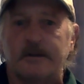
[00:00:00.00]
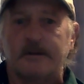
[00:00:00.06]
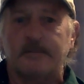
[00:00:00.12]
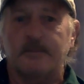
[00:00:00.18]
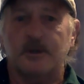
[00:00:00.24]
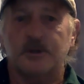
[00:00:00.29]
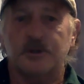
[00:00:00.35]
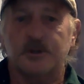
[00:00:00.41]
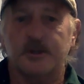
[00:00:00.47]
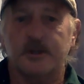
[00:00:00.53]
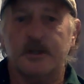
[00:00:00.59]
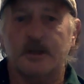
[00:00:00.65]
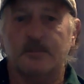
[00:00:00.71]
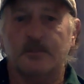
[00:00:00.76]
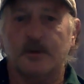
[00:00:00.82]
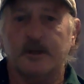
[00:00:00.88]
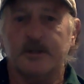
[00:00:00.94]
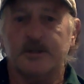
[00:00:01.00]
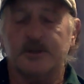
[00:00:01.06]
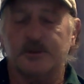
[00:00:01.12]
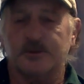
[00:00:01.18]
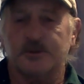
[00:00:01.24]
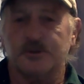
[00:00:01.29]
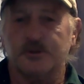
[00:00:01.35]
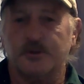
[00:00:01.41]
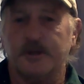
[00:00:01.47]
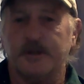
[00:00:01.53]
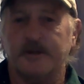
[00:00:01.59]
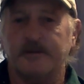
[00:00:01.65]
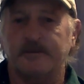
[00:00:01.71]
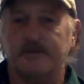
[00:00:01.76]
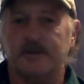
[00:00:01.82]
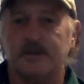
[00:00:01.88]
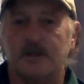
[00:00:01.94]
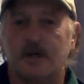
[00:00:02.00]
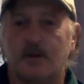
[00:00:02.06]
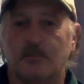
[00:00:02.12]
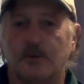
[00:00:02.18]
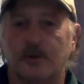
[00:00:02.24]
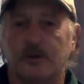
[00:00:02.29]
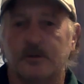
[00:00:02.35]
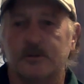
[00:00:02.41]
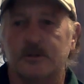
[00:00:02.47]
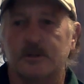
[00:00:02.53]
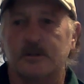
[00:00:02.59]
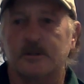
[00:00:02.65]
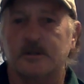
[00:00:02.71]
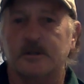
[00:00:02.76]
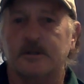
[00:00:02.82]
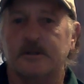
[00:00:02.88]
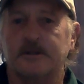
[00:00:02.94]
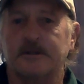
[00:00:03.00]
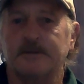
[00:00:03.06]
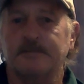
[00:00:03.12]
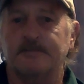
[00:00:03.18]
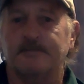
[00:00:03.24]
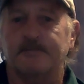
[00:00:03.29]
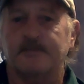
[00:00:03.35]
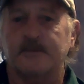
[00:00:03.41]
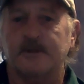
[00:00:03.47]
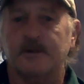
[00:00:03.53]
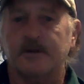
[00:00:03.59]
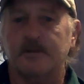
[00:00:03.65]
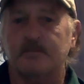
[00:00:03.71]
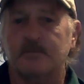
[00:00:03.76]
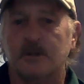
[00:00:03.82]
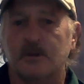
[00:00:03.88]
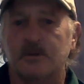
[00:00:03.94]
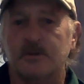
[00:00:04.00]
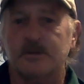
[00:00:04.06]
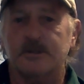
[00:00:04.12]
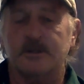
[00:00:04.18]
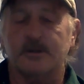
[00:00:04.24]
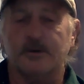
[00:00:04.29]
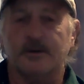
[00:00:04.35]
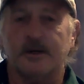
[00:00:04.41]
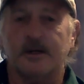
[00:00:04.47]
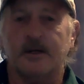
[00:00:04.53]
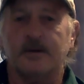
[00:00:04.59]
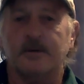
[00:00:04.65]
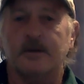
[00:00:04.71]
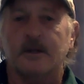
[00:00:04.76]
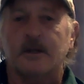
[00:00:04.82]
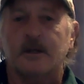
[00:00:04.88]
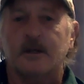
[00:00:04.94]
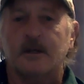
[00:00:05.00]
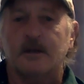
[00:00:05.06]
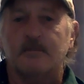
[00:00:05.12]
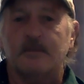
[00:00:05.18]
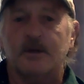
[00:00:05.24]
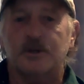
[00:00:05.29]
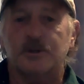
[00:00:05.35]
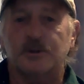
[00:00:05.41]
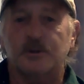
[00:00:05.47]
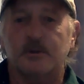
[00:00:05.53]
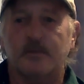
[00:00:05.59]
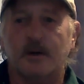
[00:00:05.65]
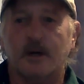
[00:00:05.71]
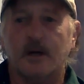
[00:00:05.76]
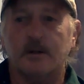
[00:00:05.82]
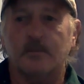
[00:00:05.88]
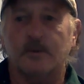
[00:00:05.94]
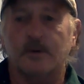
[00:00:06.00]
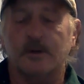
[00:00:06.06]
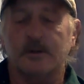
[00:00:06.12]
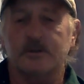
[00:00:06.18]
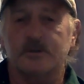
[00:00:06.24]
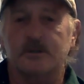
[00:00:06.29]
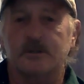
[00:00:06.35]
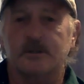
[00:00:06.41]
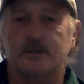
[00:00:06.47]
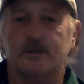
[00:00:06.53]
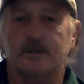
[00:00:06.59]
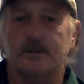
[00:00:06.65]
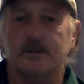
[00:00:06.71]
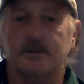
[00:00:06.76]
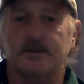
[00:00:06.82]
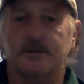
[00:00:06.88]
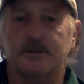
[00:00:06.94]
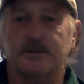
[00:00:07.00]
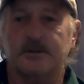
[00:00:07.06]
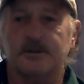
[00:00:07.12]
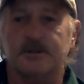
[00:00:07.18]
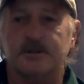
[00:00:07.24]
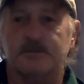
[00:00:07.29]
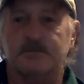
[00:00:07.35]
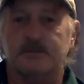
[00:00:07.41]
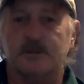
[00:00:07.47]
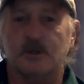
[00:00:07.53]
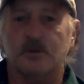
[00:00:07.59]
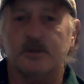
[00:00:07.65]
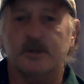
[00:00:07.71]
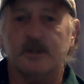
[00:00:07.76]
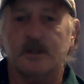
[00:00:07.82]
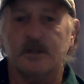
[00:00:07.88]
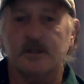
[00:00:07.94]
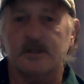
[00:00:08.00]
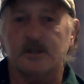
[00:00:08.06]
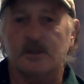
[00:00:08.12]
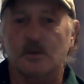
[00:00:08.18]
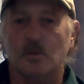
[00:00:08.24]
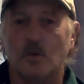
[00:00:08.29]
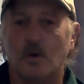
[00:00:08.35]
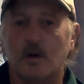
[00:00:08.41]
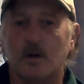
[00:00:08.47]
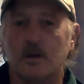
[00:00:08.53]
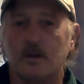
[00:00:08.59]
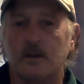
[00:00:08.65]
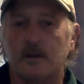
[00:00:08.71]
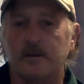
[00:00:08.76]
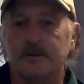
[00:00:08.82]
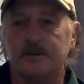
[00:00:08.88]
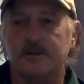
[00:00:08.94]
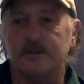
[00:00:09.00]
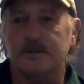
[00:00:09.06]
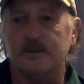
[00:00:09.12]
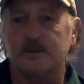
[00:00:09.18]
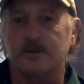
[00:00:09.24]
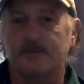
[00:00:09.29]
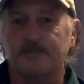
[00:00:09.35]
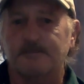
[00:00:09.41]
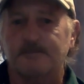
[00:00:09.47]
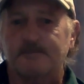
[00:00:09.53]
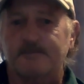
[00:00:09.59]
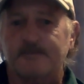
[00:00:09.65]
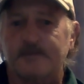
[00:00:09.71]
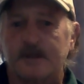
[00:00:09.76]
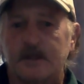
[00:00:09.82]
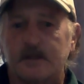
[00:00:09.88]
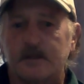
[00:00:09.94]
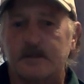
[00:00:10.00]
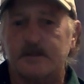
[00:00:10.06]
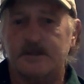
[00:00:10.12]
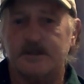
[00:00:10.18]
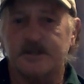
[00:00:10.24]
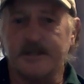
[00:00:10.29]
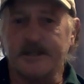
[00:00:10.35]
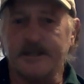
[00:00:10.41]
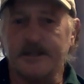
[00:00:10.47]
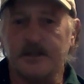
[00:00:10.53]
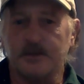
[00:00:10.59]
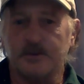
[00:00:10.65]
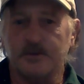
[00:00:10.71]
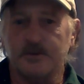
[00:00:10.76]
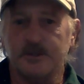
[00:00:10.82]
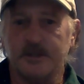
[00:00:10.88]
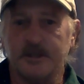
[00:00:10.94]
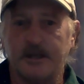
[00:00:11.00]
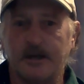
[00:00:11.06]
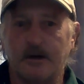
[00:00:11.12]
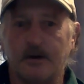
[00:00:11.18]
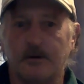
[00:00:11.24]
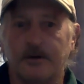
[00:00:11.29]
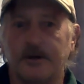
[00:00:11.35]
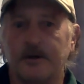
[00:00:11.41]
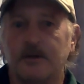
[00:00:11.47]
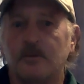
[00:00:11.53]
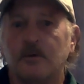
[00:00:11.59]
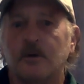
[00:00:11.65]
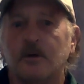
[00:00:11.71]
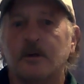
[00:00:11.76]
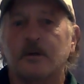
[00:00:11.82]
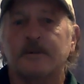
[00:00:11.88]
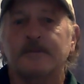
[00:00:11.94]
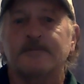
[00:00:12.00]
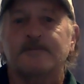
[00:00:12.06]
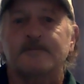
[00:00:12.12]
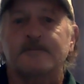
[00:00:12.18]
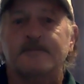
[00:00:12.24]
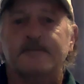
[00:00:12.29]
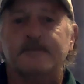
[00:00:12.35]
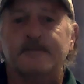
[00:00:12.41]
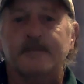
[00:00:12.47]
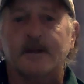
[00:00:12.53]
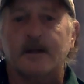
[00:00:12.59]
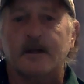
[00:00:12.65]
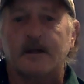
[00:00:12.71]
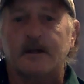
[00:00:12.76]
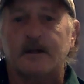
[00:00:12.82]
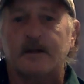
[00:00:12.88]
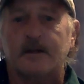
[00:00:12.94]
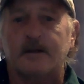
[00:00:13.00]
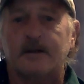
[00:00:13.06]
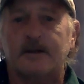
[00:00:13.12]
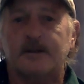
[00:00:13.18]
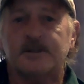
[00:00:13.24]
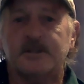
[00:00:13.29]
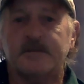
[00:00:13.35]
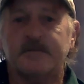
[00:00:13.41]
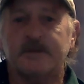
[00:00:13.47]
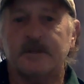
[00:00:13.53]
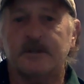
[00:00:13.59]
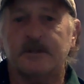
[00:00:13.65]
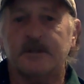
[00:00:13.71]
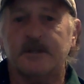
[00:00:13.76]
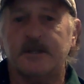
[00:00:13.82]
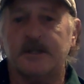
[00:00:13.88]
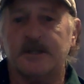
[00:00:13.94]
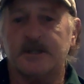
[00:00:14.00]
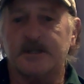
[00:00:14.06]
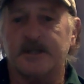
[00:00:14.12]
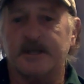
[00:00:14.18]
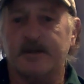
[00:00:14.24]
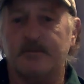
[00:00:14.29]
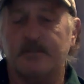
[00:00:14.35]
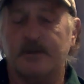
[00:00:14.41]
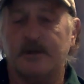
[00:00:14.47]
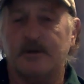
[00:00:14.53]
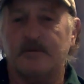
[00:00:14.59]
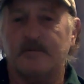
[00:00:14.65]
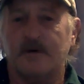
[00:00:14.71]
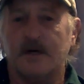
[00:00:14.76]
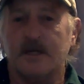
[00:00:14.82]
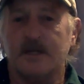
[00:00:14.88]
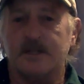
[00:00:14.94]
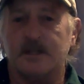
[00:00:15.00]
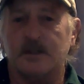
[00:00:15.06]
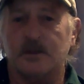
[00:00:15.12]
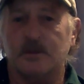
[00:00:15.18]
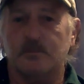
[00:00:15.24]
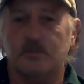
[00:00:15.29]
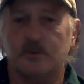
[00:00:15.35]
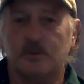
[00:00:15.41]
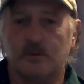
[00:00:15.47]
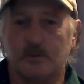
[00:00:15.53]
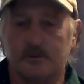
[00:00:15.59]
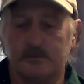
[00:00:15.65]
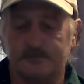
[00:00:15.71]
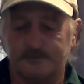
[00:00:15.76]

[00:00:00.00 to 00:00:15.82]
Make sure the uprights are straight and the top rails look good. Nothing bows in or out. Make sure the bottom rails look good. There's no kinks in the wall. There's no sand oozing out anywhere. And it's even good to get a second pair of eyes on the pool.